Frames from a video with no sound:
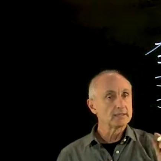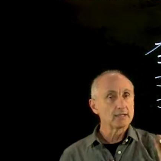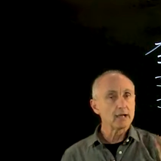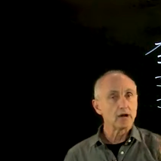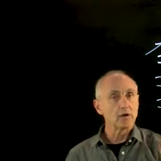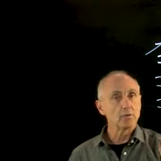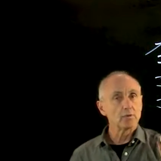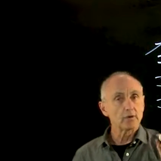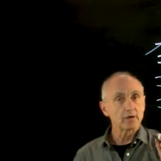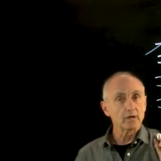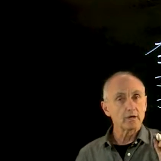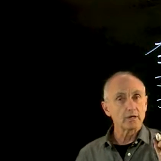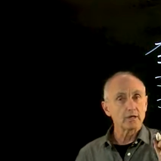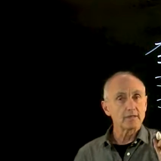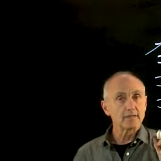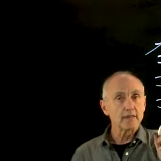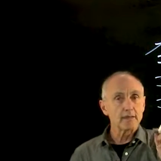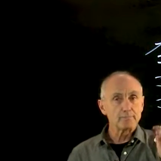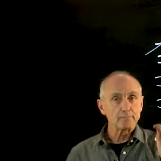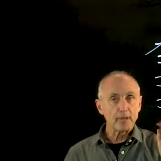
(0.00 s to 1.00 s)
Now,
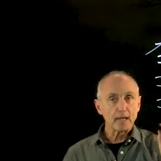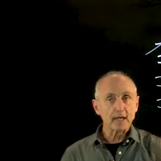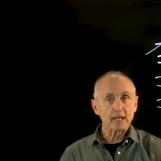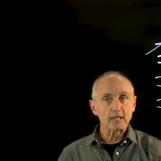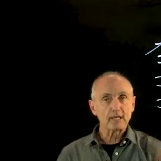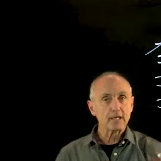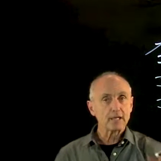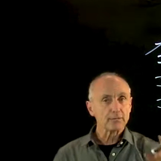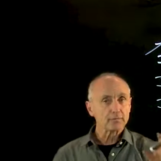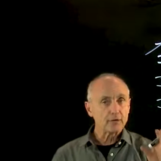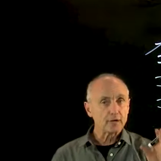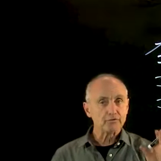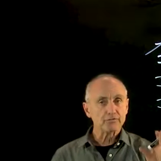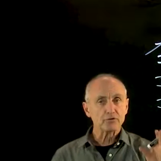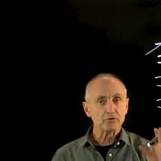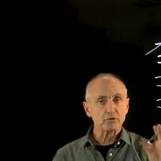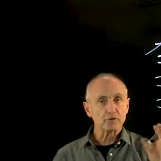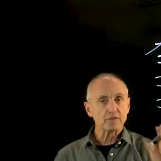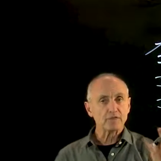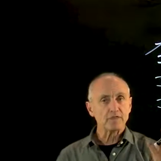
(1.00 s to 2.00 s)
that back
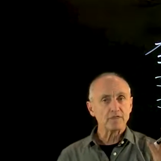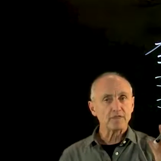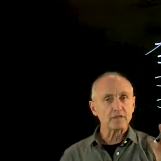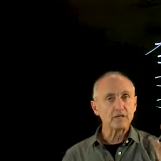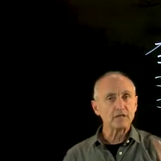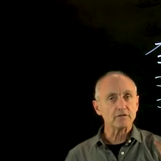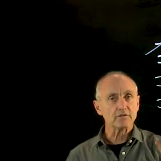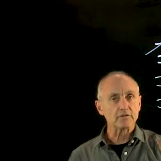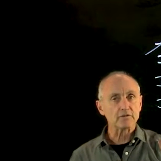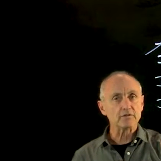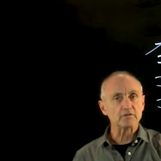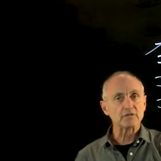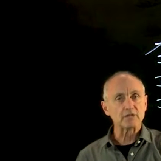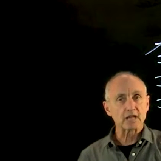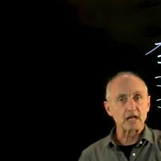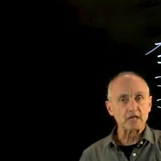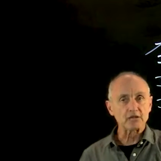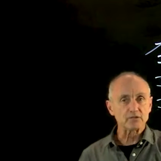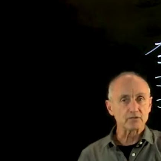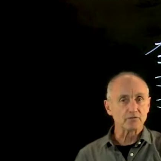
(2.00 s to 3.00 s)
EMF you can think of
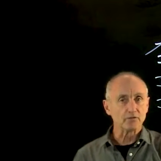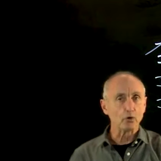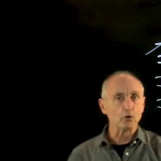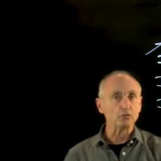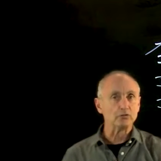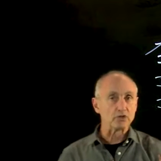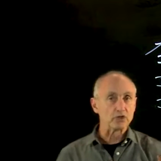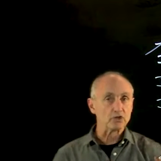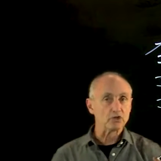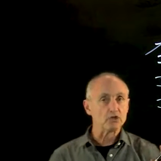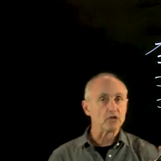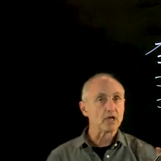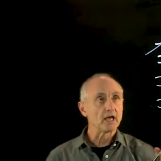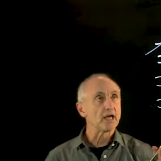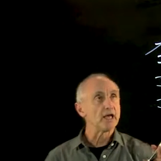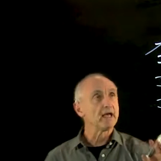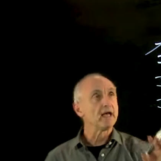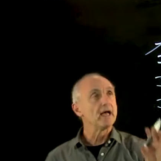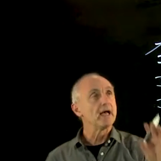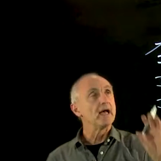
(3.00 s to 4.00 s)
as a voltage.
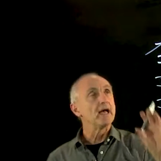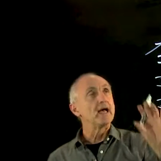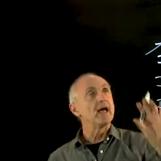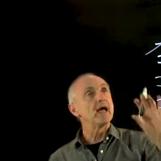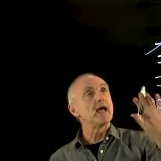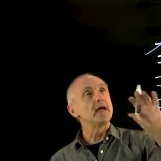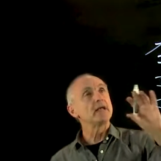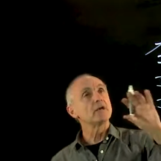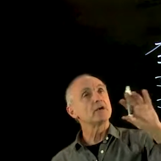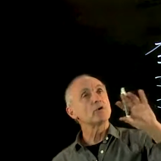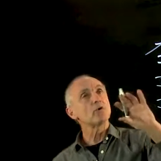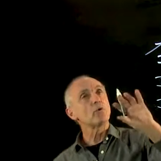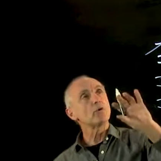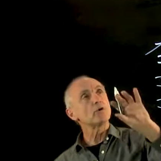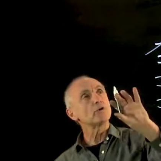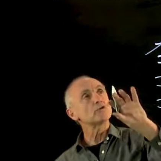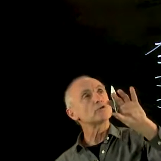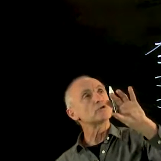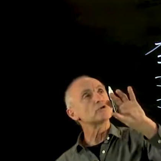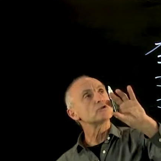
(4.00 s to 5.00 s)
And in
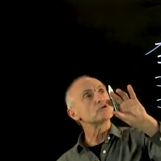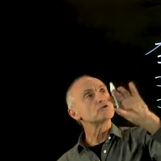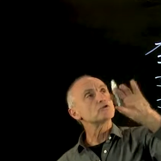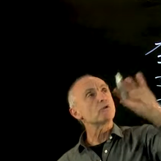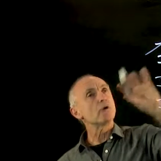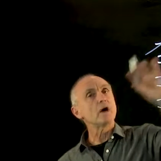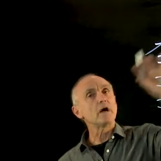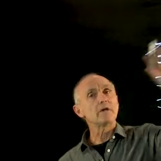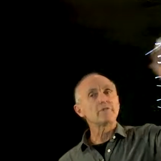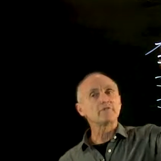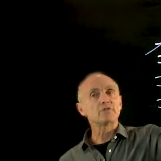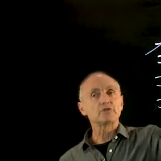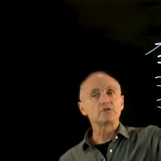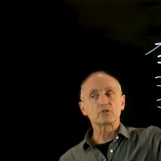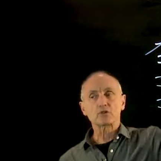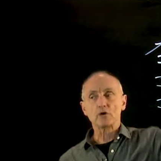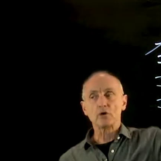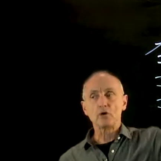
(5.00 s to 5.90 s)
order to drive this